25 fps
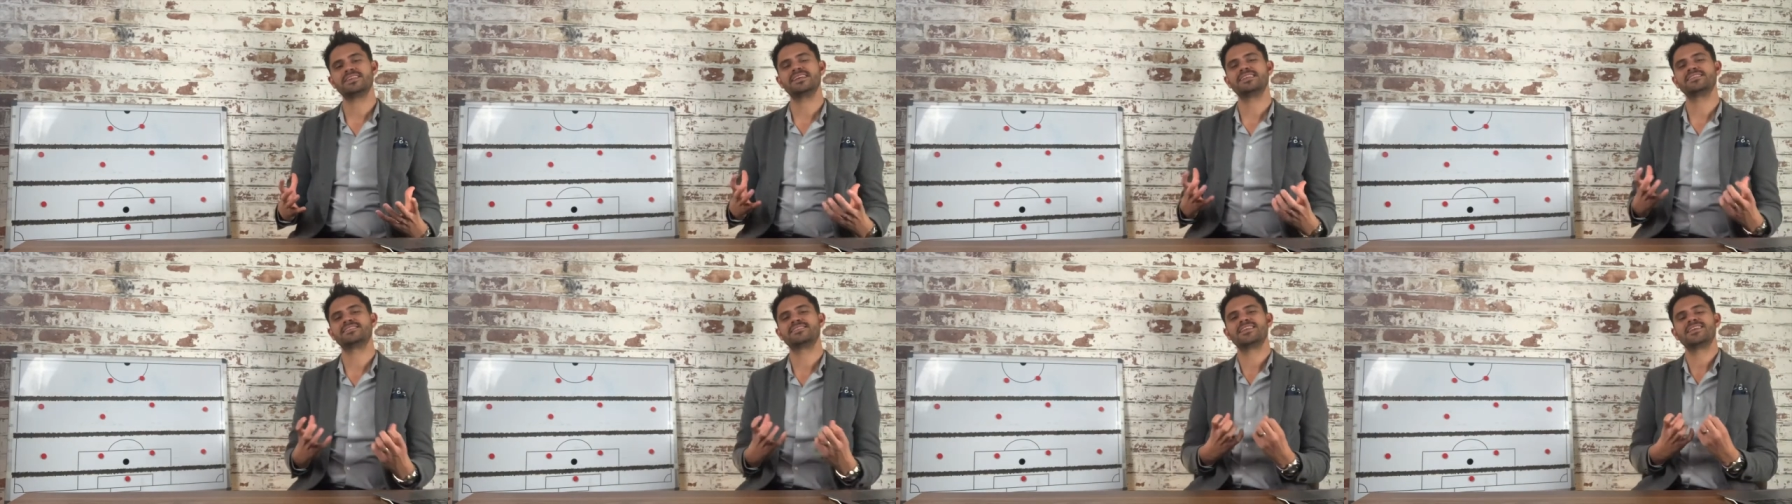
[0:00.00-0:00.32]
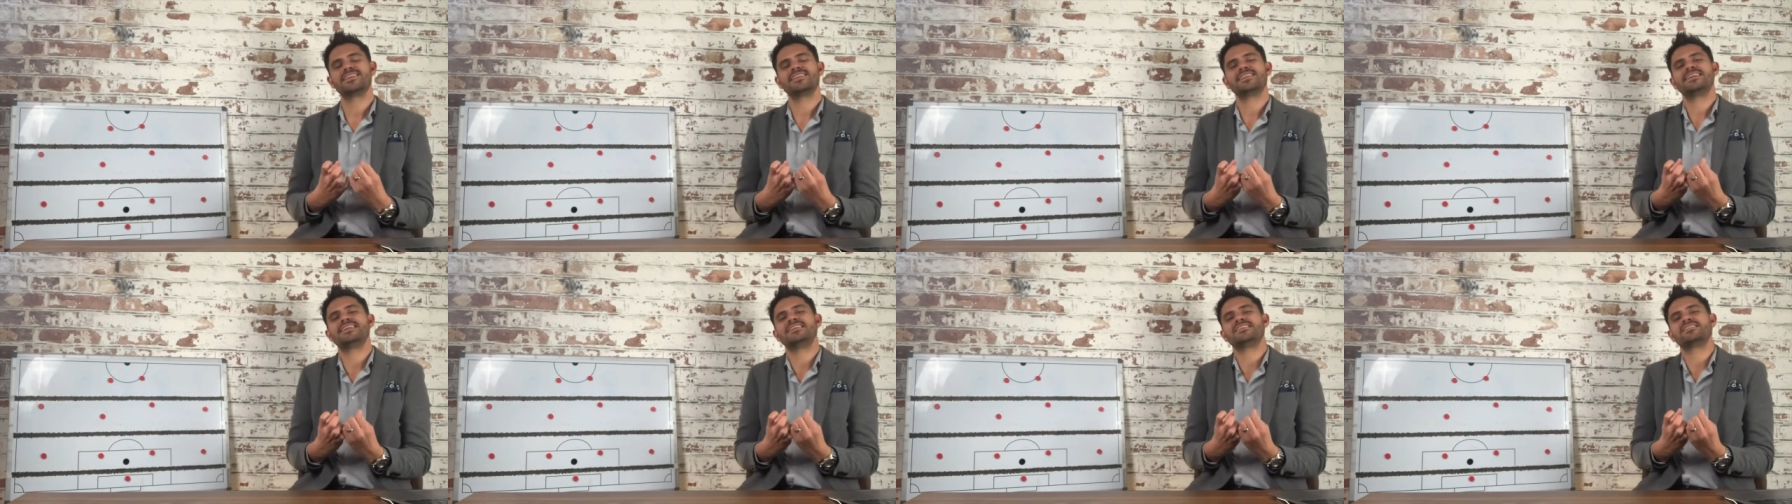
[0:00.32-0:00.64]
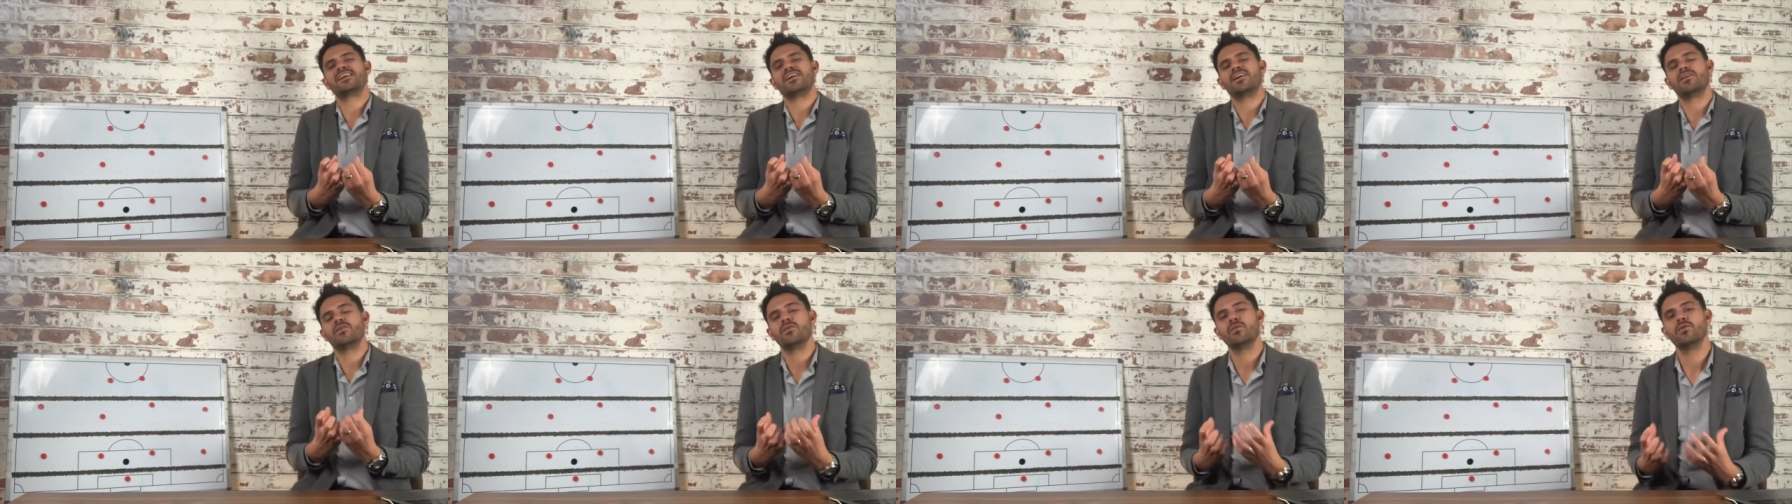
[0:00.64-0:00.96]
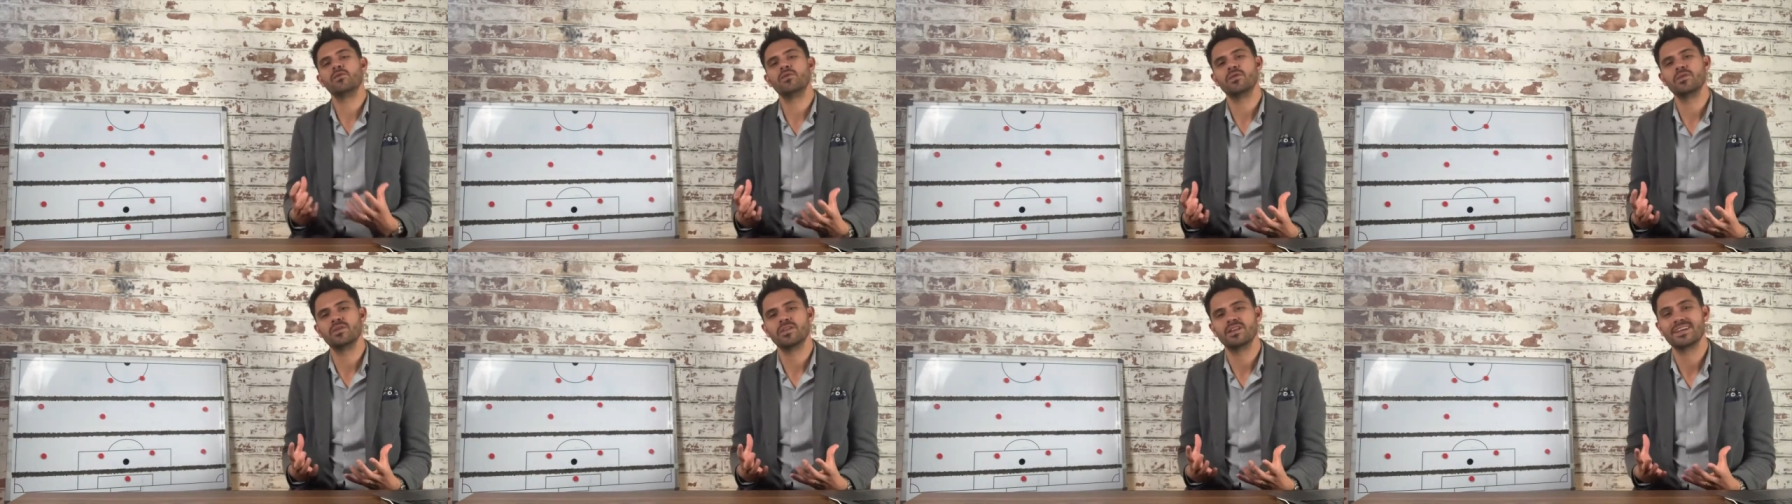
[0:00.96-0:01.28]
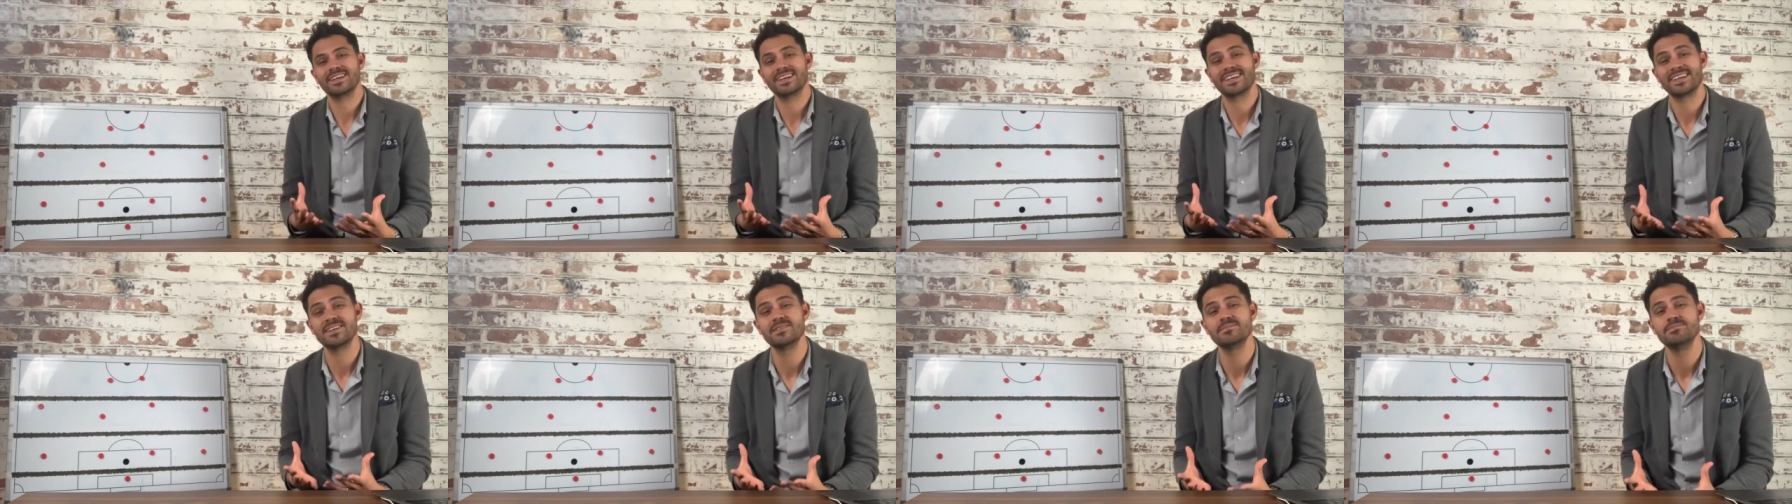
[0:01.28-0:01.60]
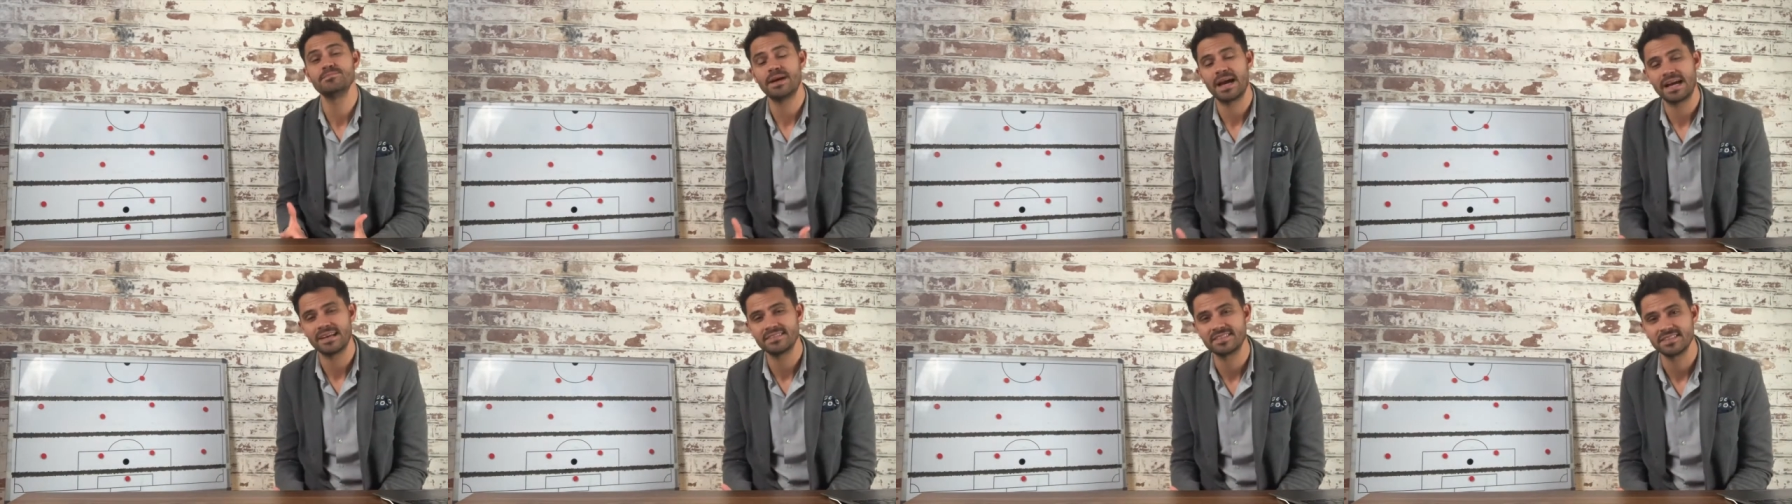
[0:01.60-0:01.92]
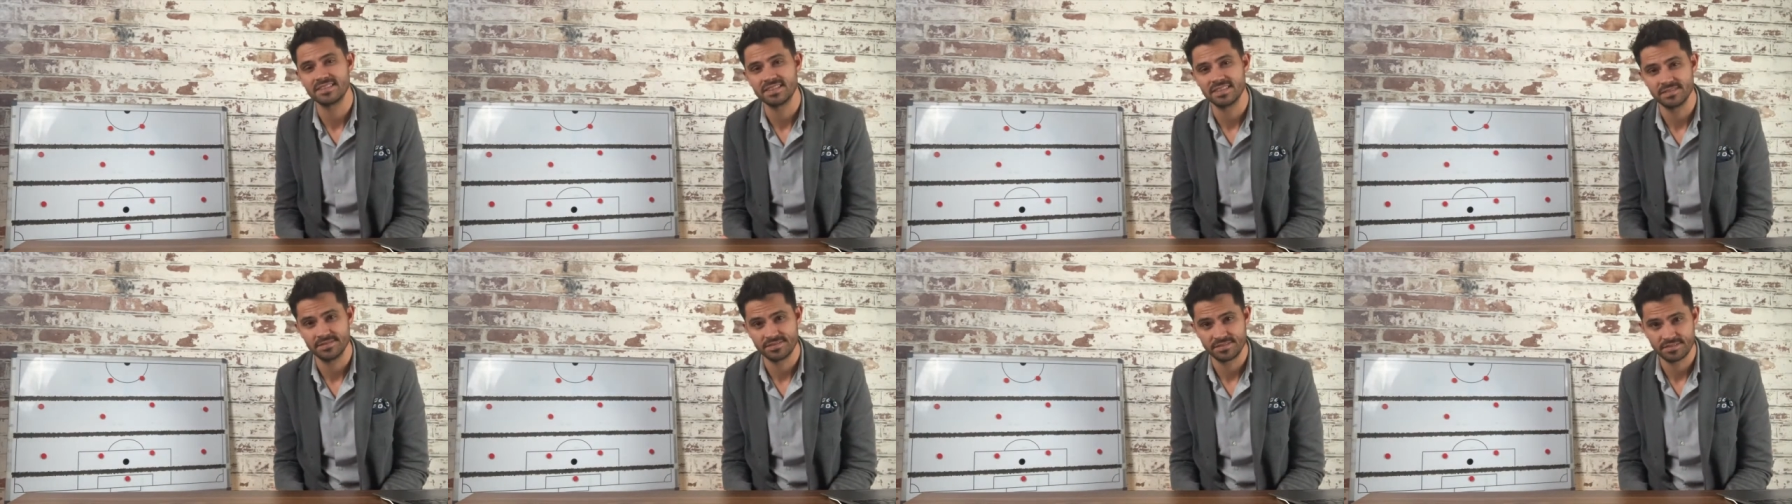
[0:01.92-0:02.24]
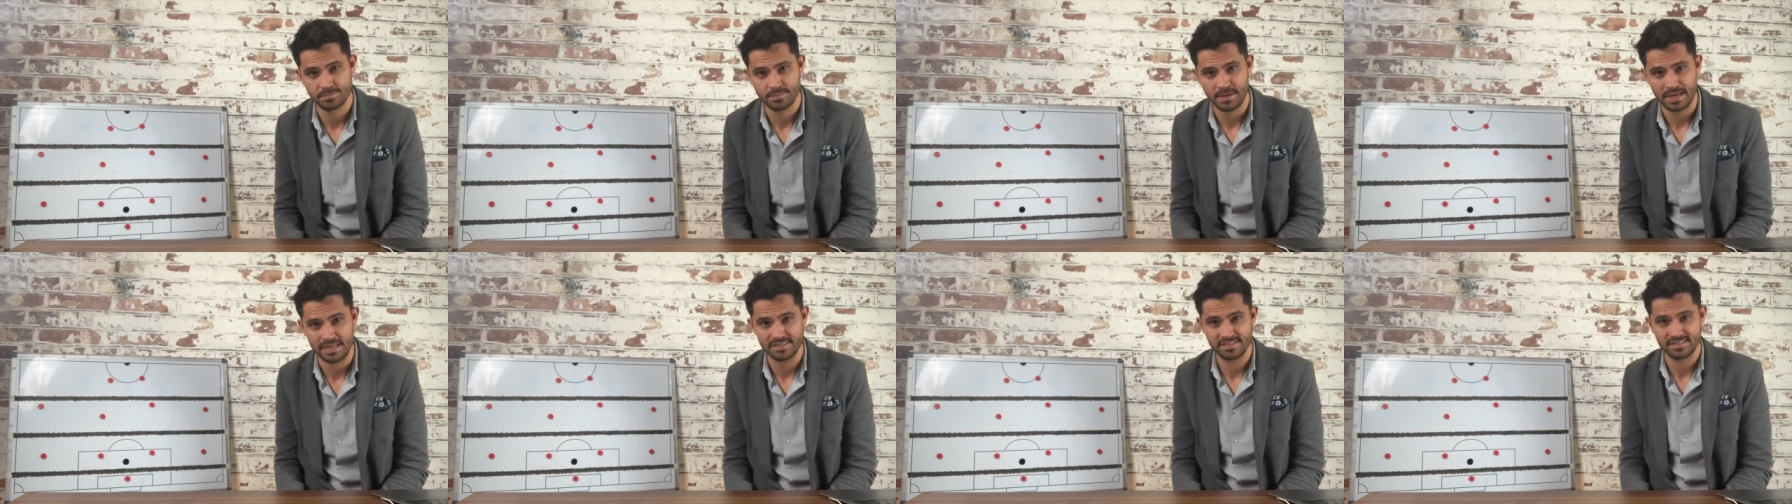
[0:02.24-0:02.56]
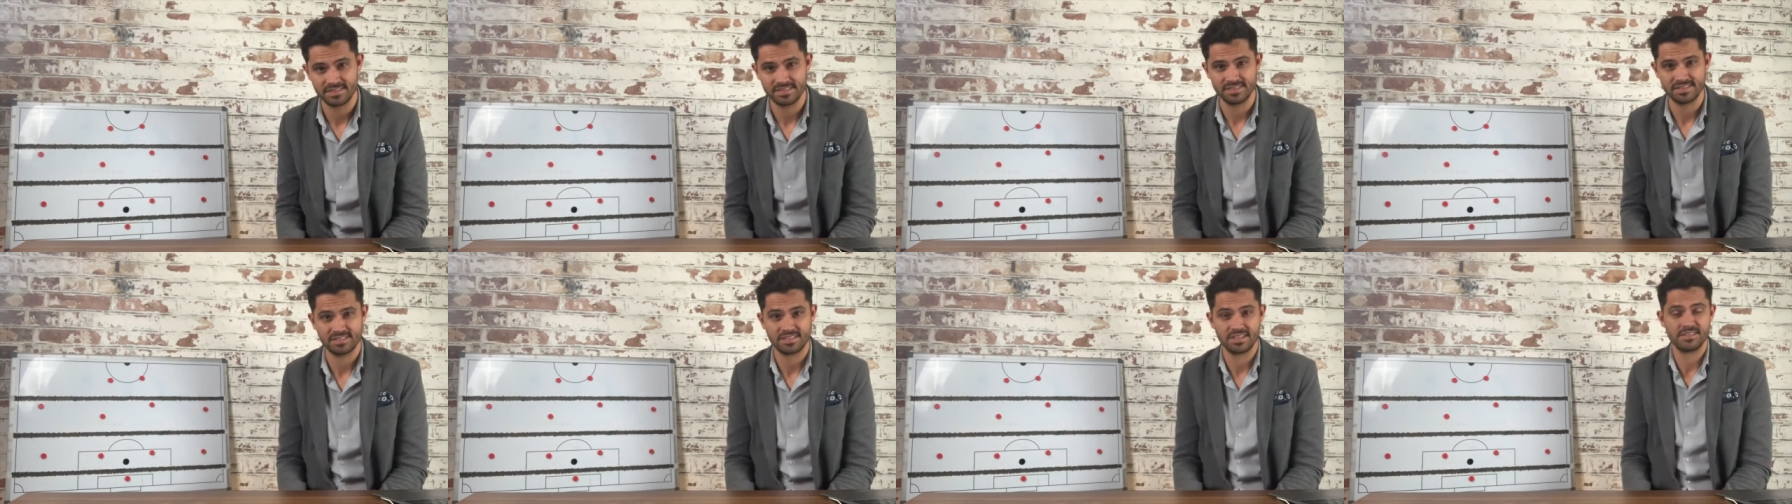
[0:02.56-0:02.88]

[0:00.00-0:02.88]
is that these are all competitive spaces.